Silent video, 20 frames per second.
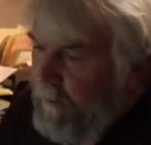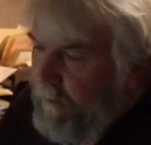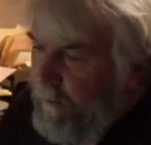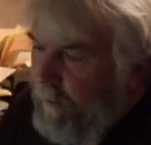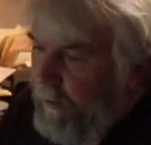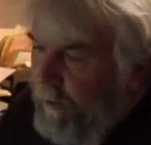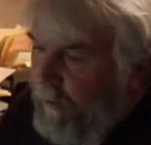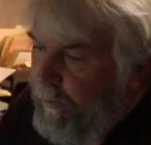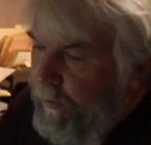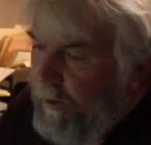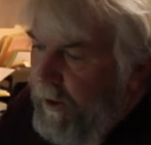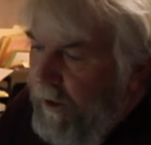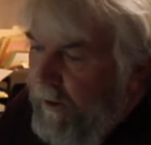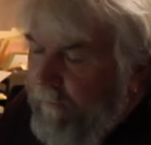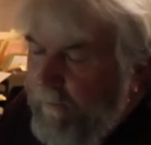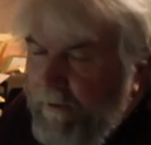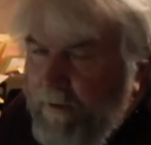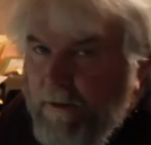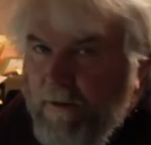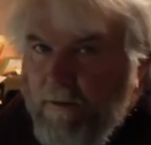mercury
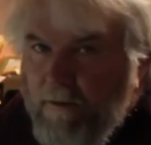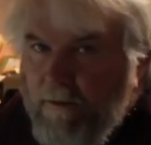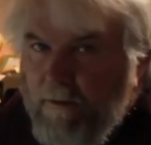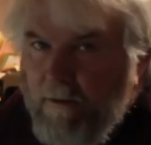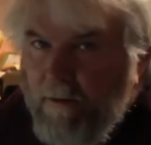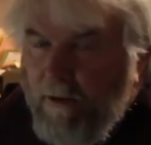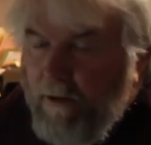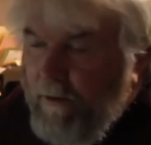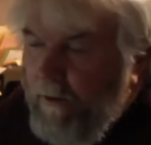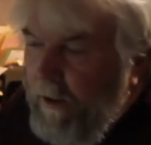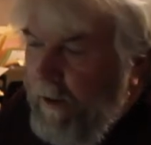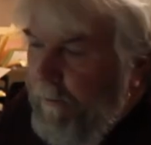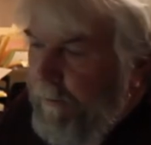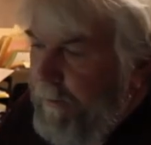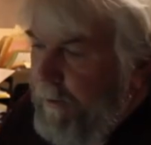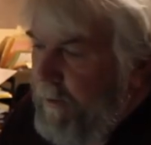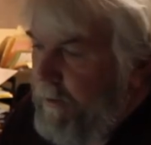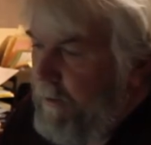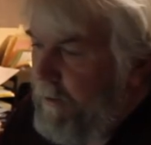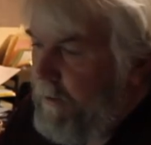levels, you know, up
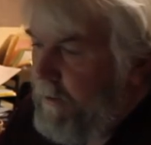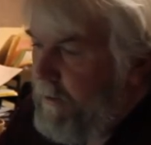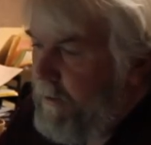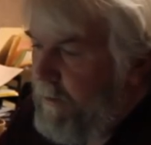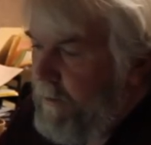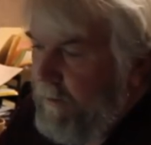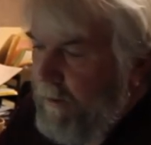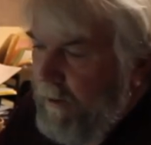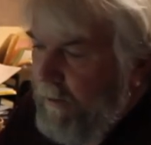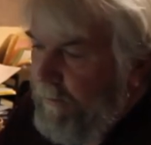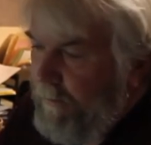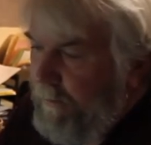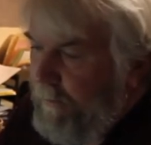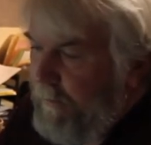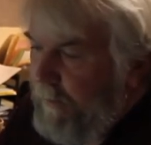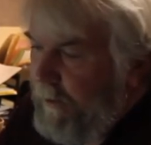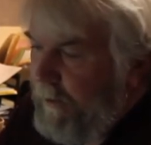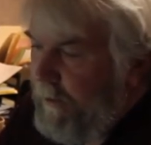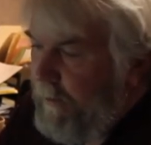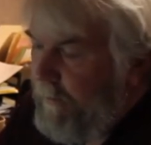in the,
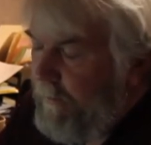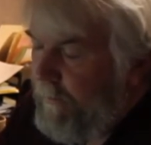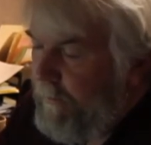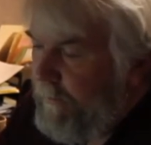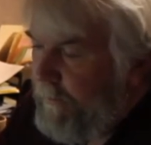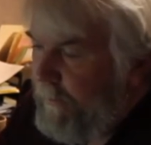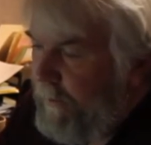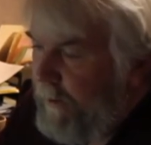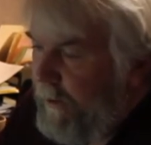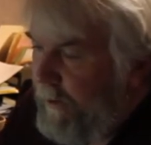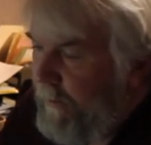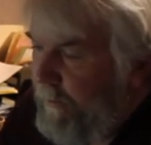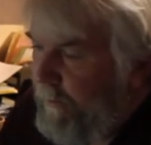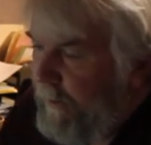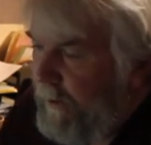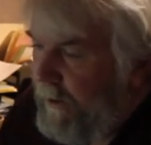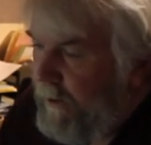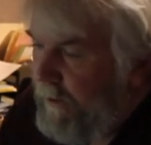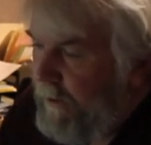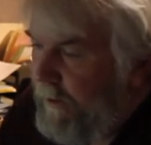you know,
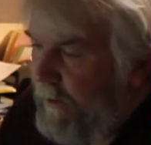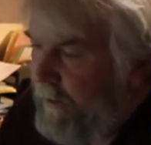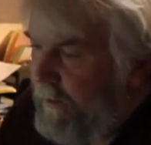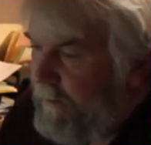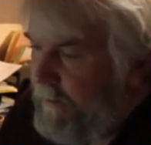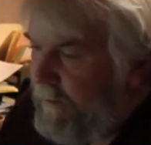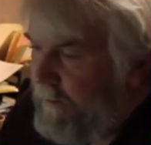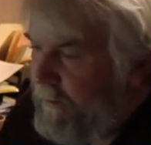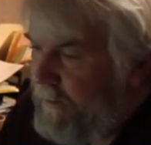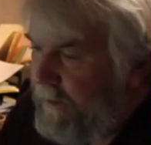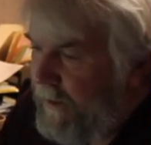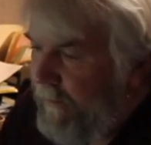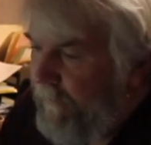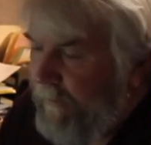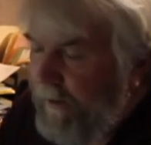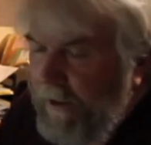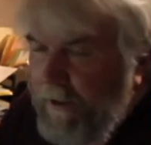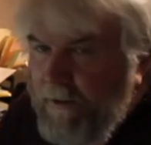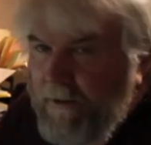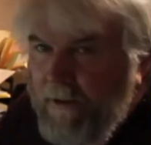mid
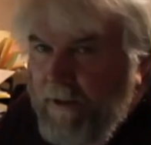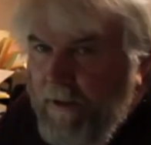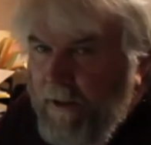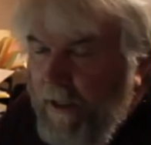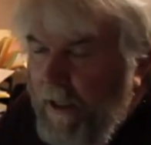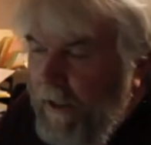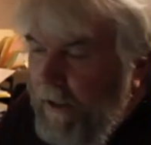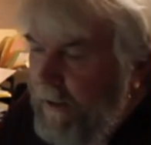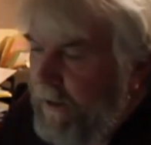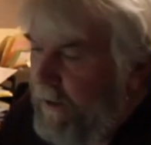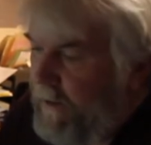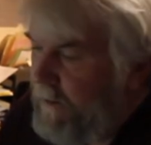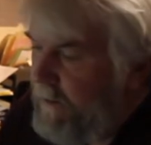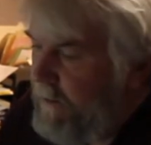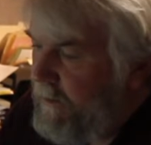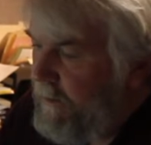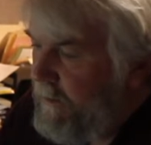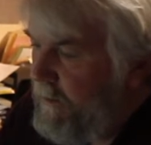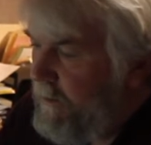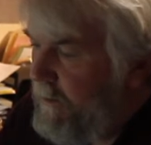70s to
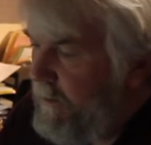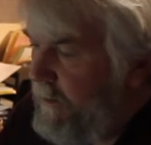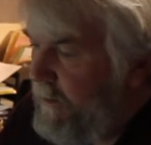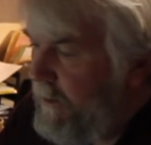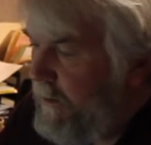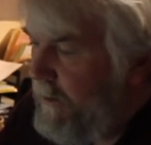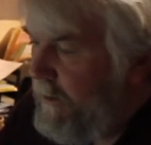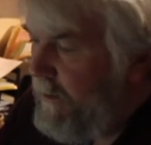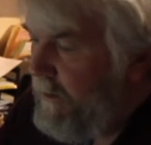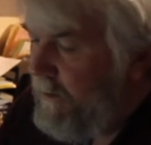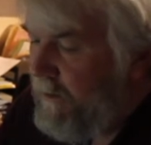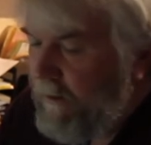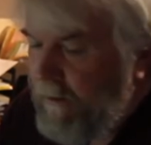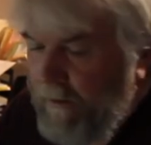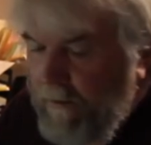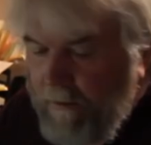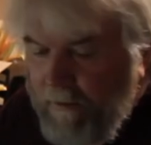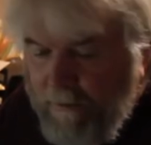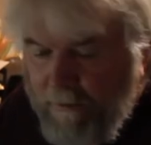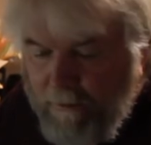90s, and
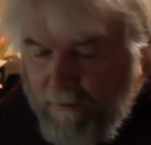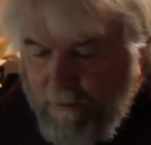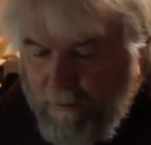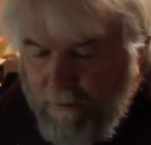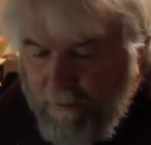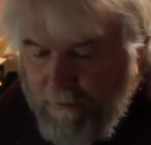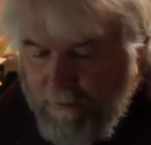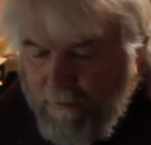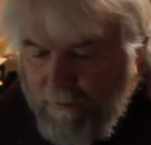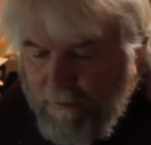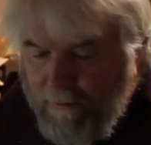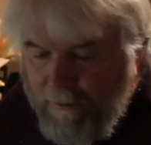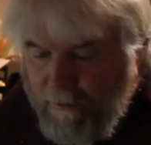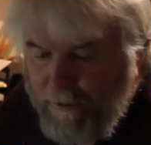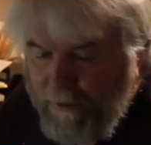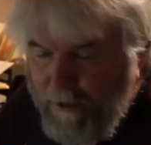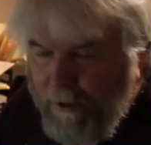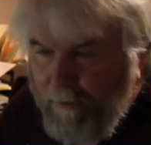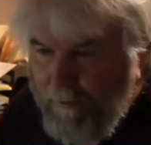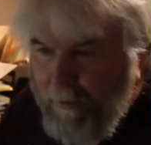the
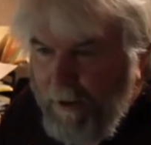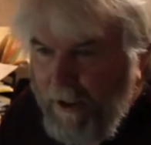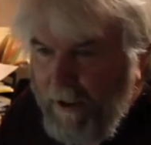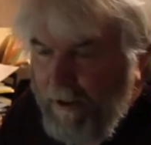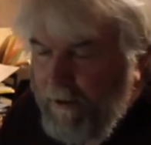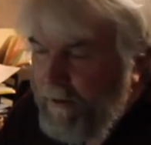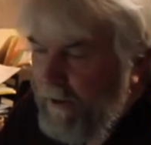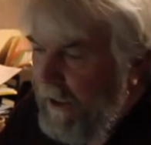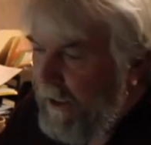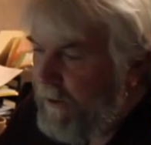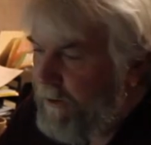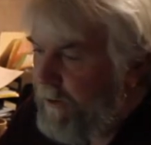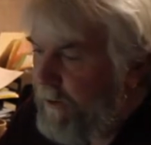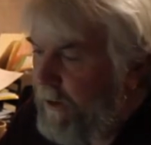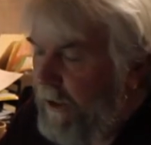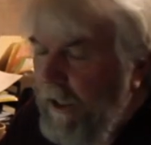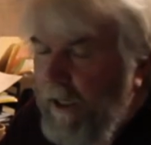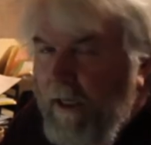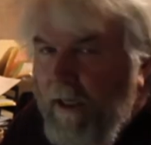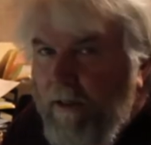zinc pennies
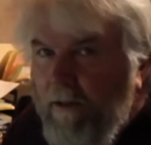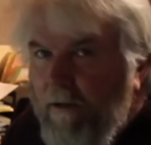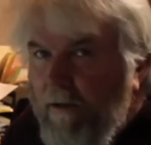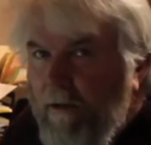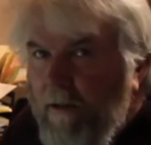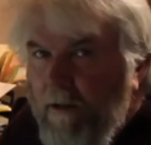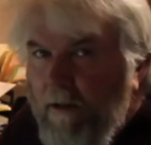actually had